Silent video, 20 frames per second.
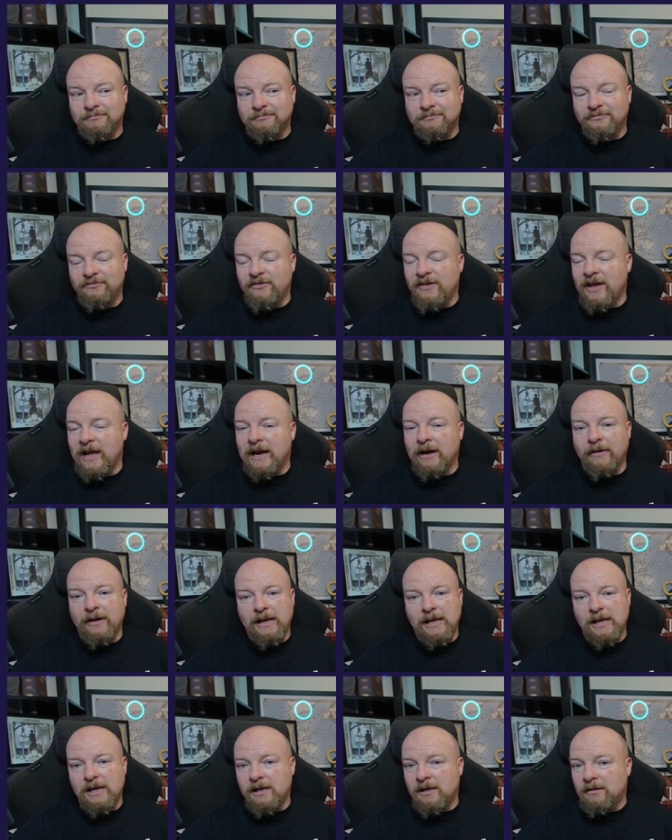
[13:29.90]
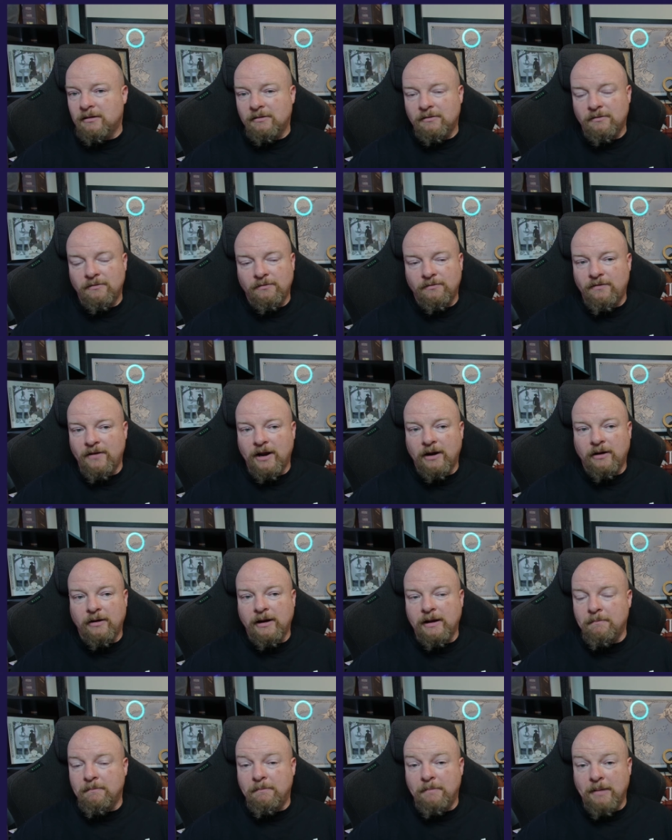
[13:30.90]
Very,
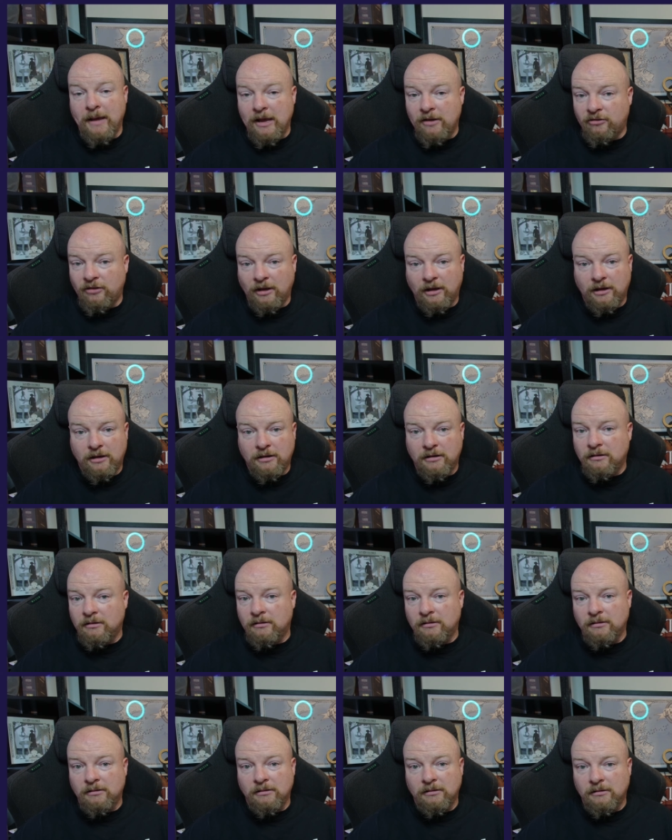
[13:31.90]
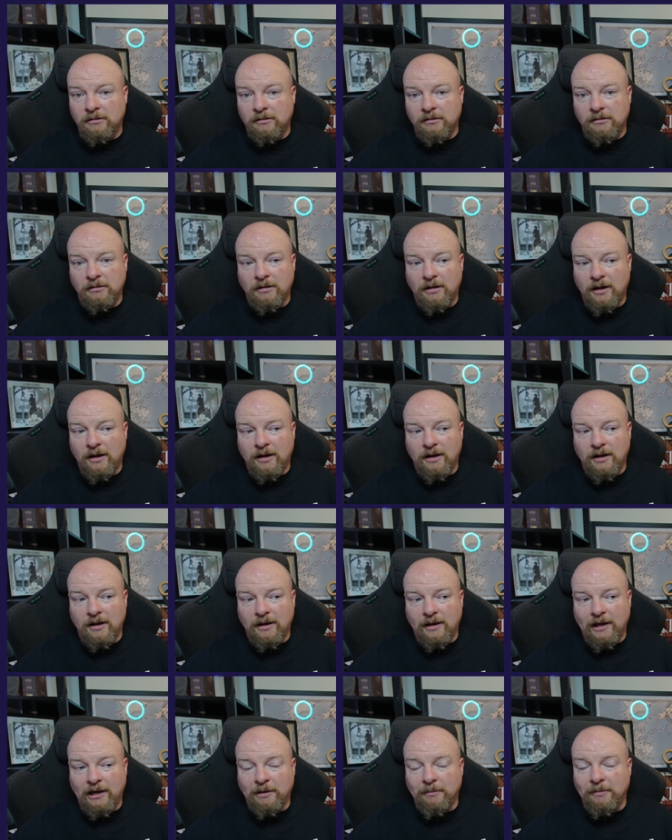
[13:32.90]
very basic Uh,
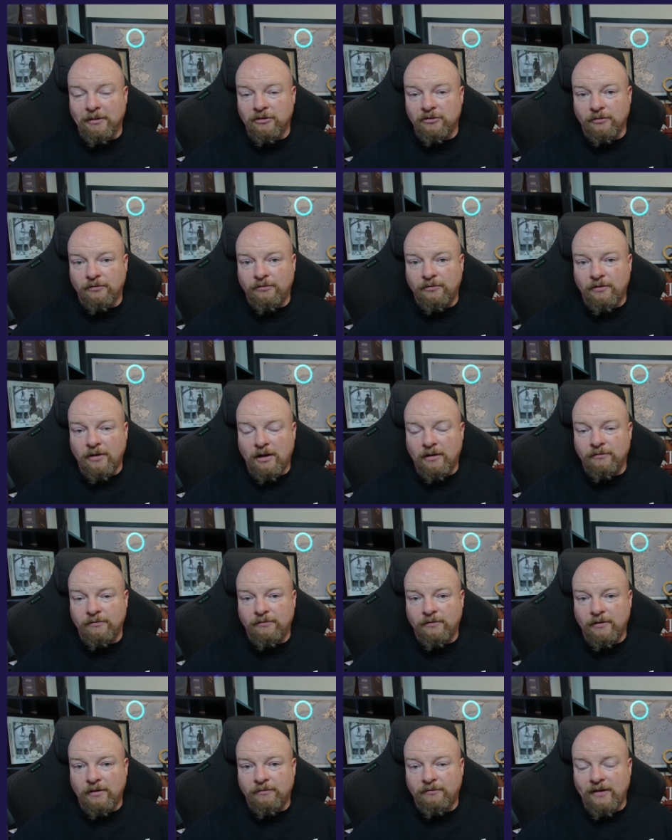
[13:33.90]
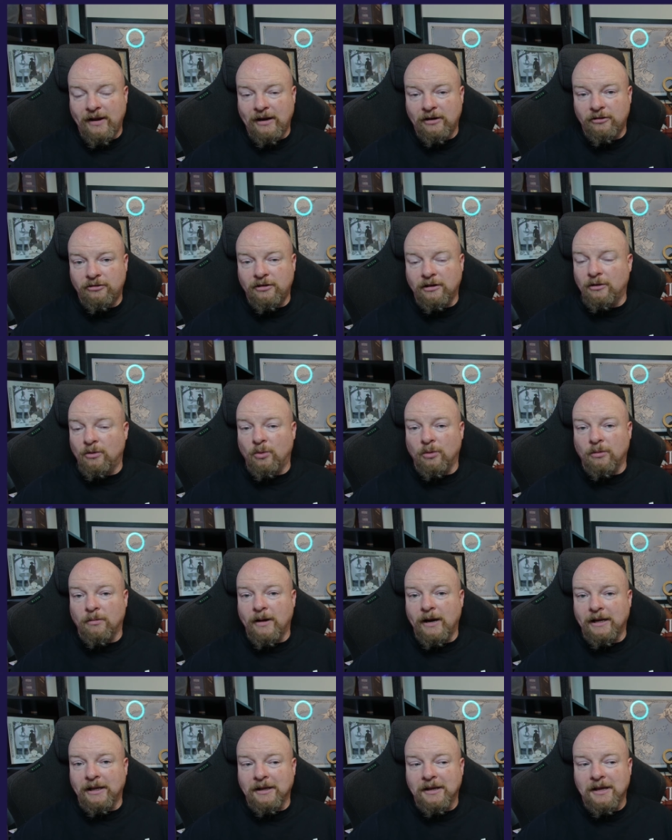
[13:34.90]
elements of, of, of fantasy and lore
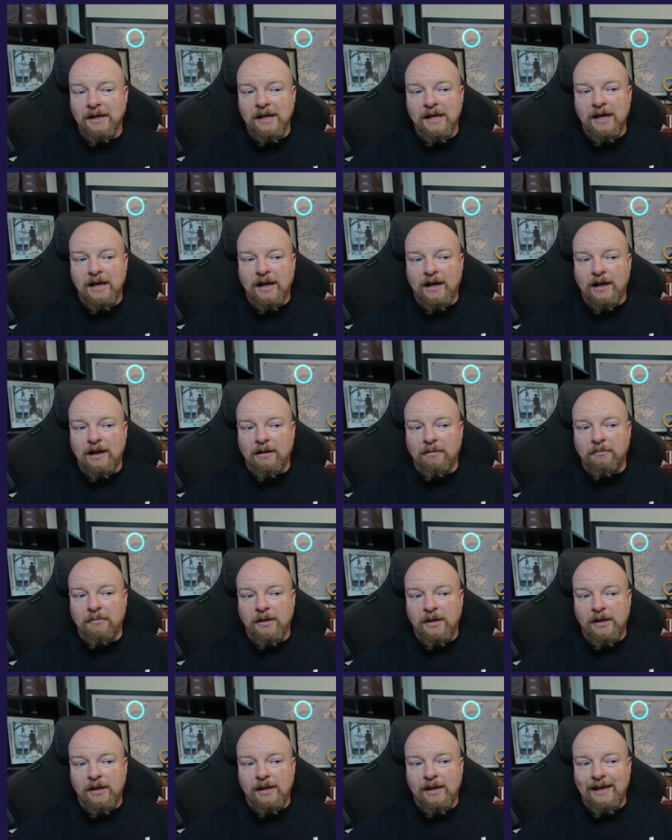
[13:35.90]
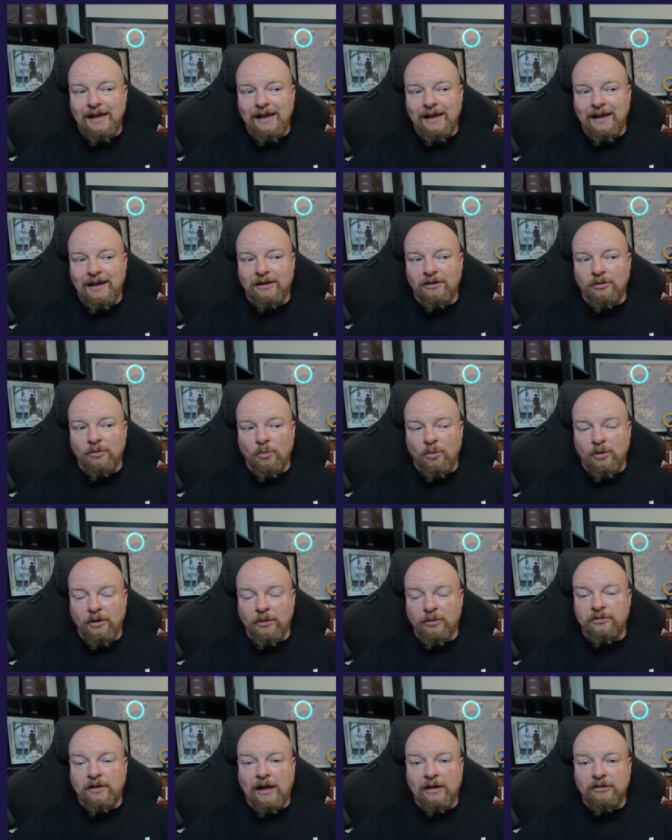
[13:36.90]
writing, um, and one of
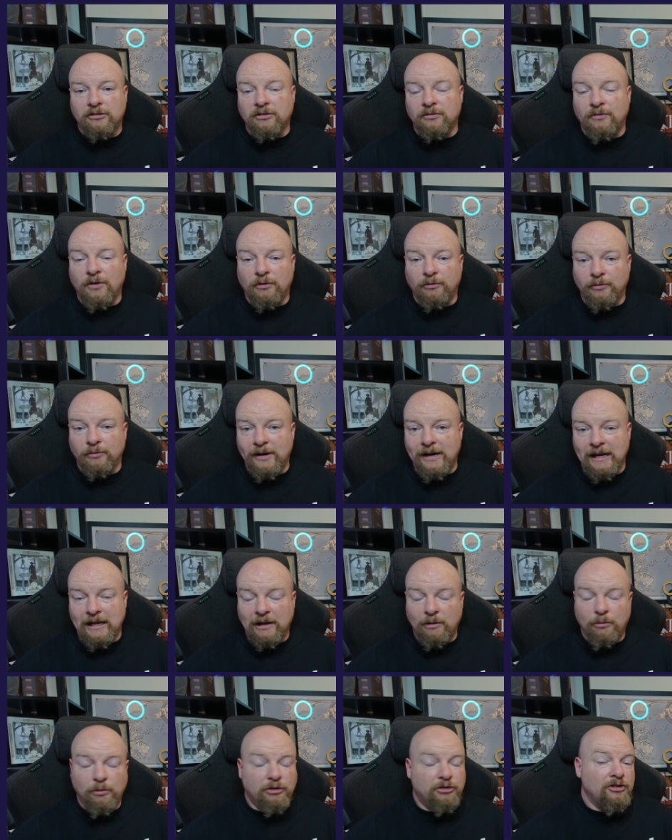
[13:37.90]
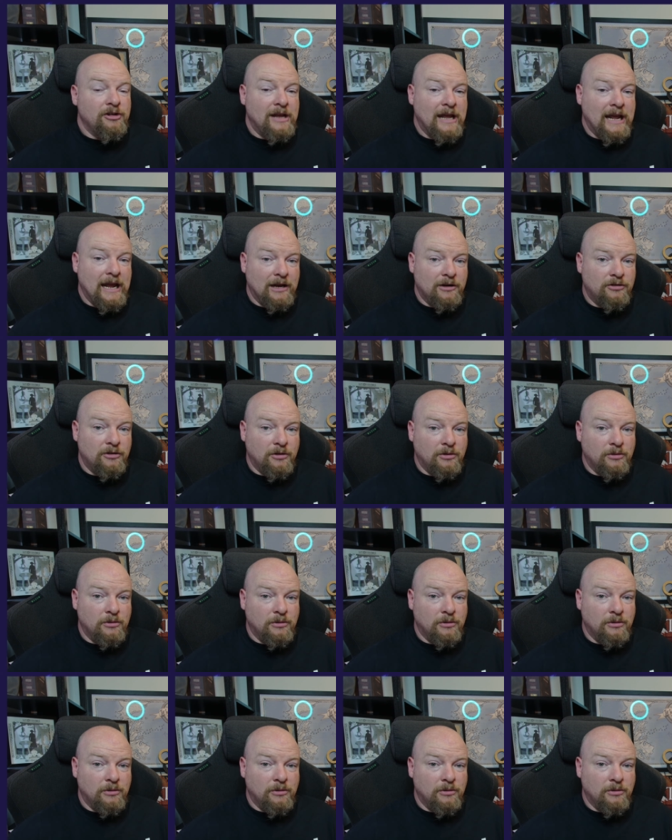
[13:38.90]
those tasks involve reading, which she can't do.